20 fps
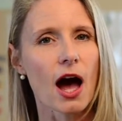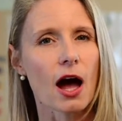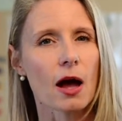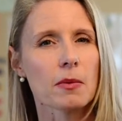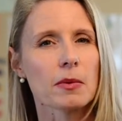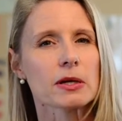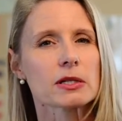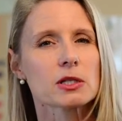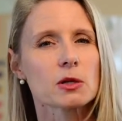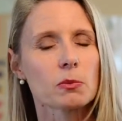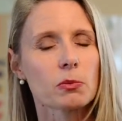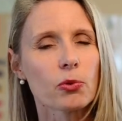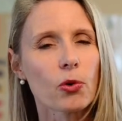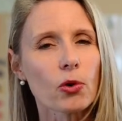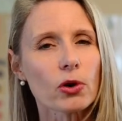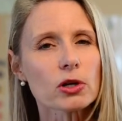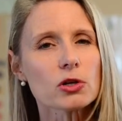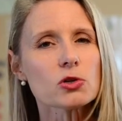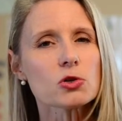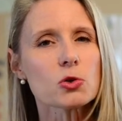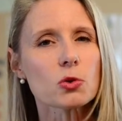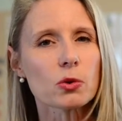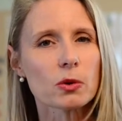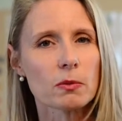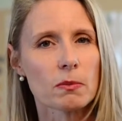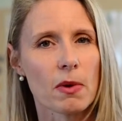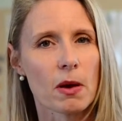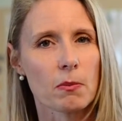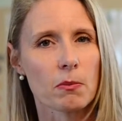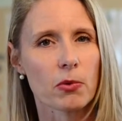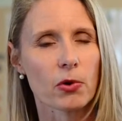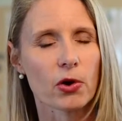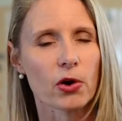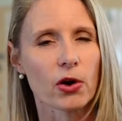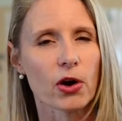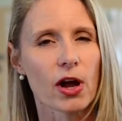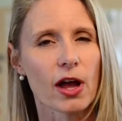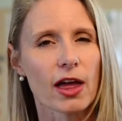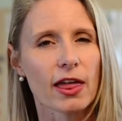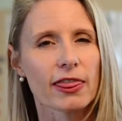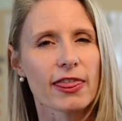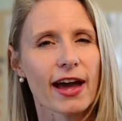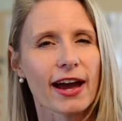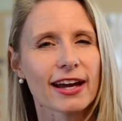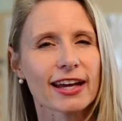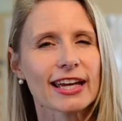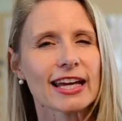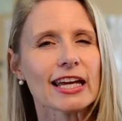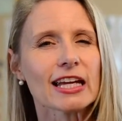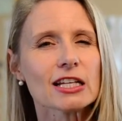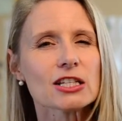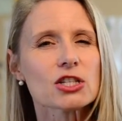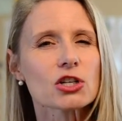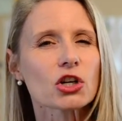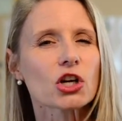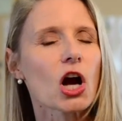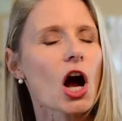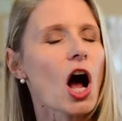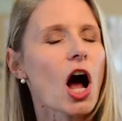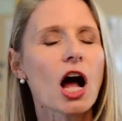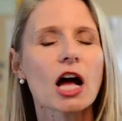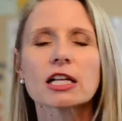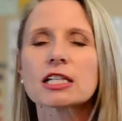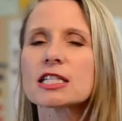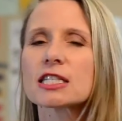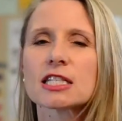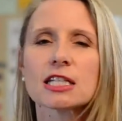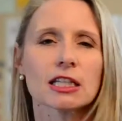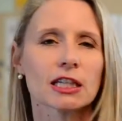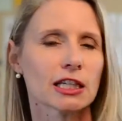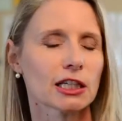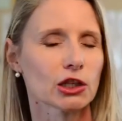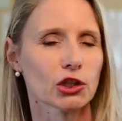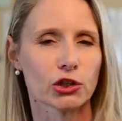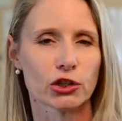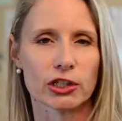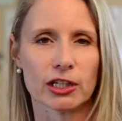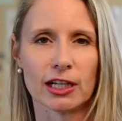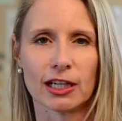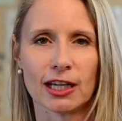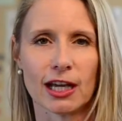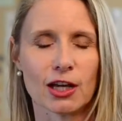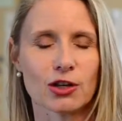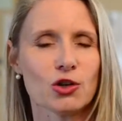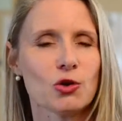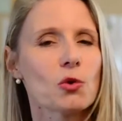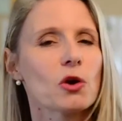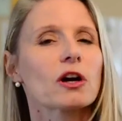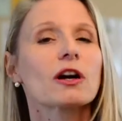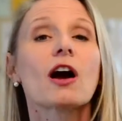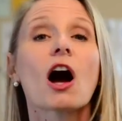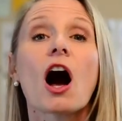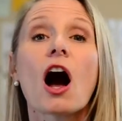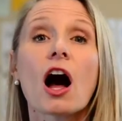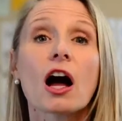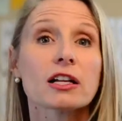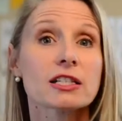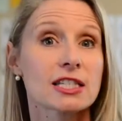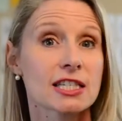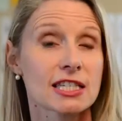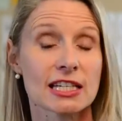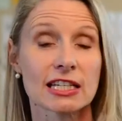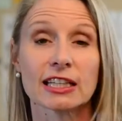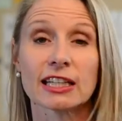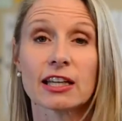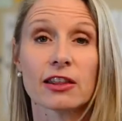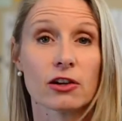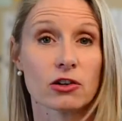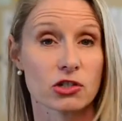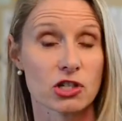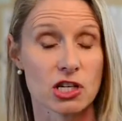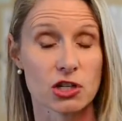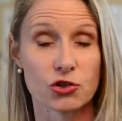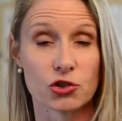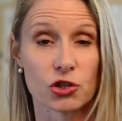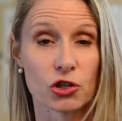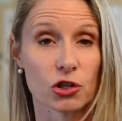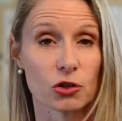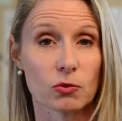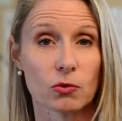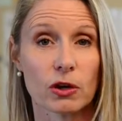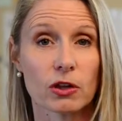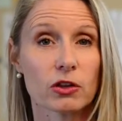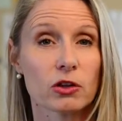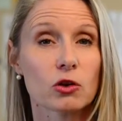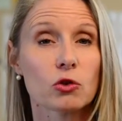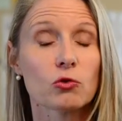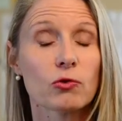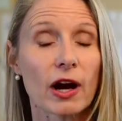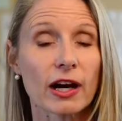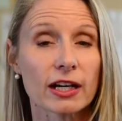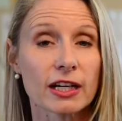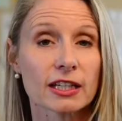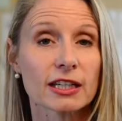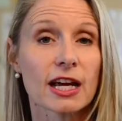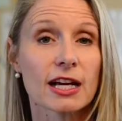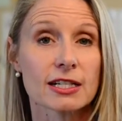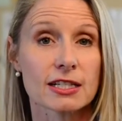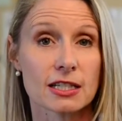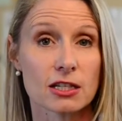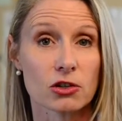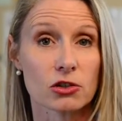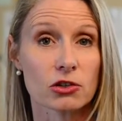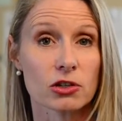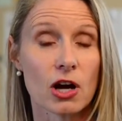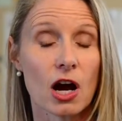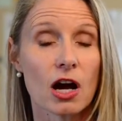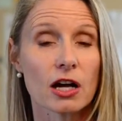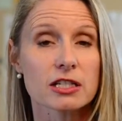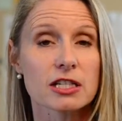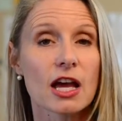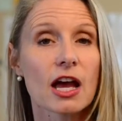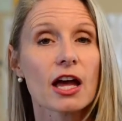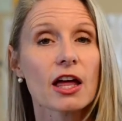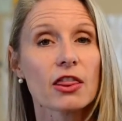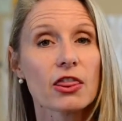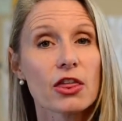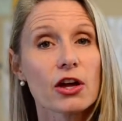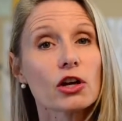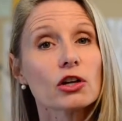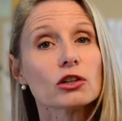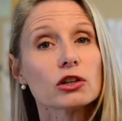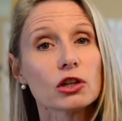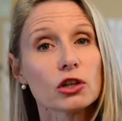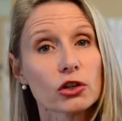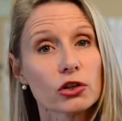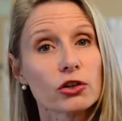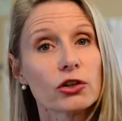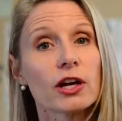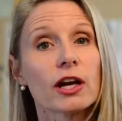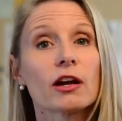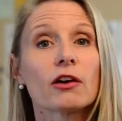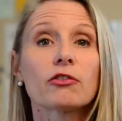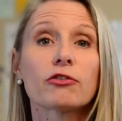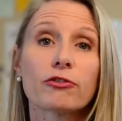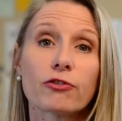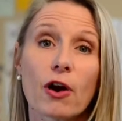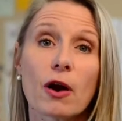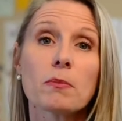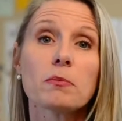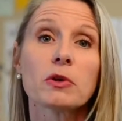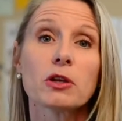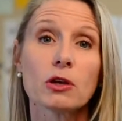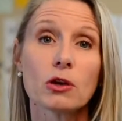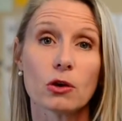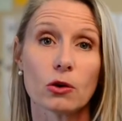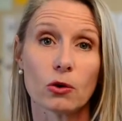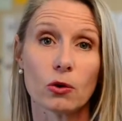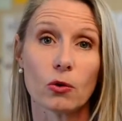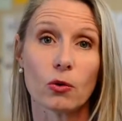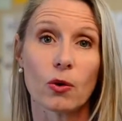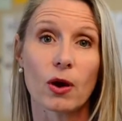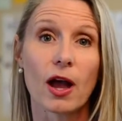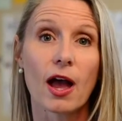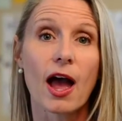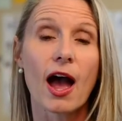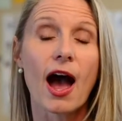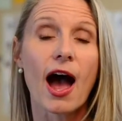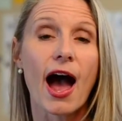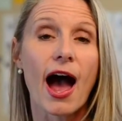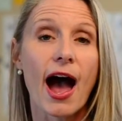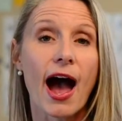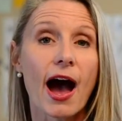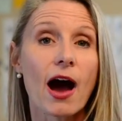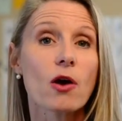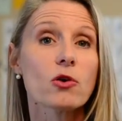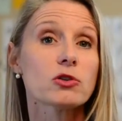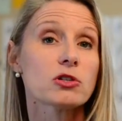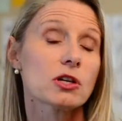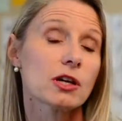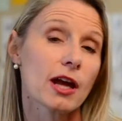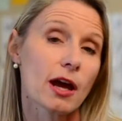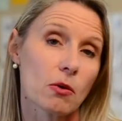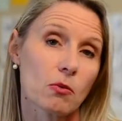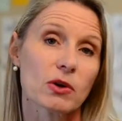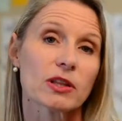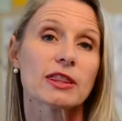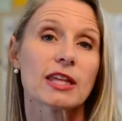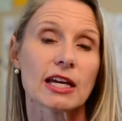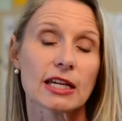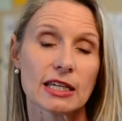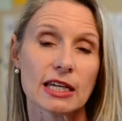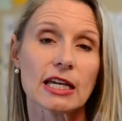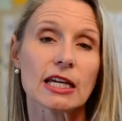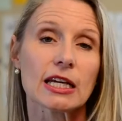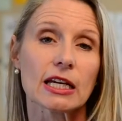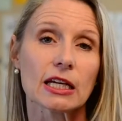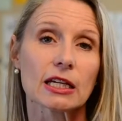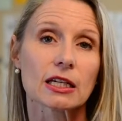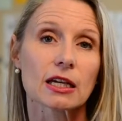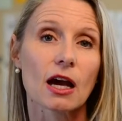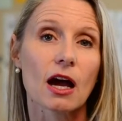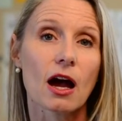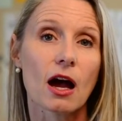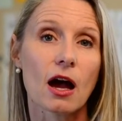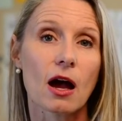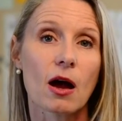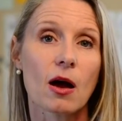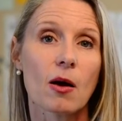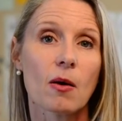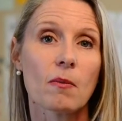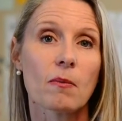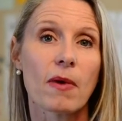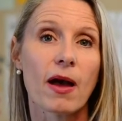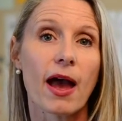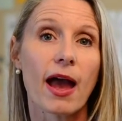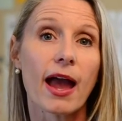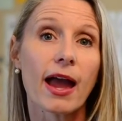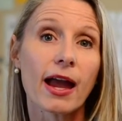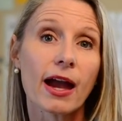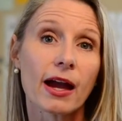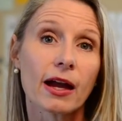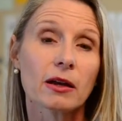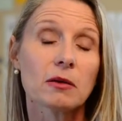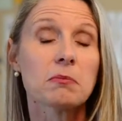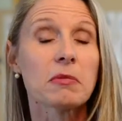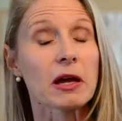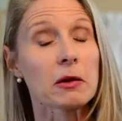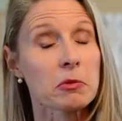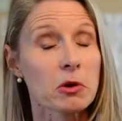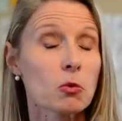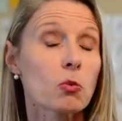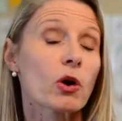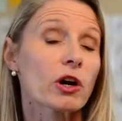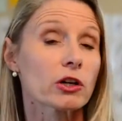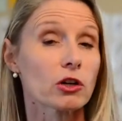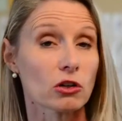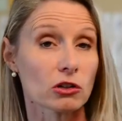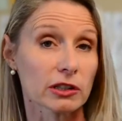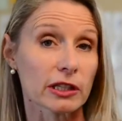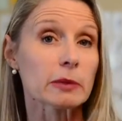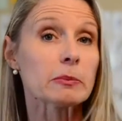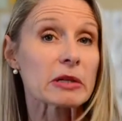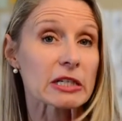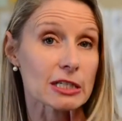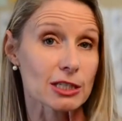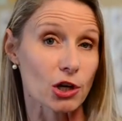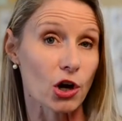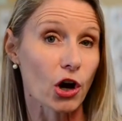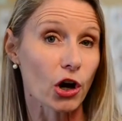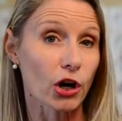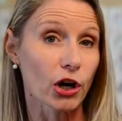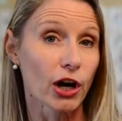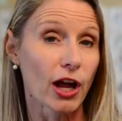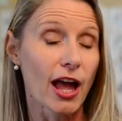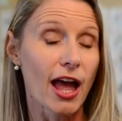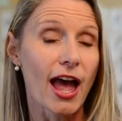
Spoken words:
It's important to remember that kids are constantly learning and you are constantly their teacher, whether you recognize it or not. They're learning from you how to get what they need and maybe where your limits are.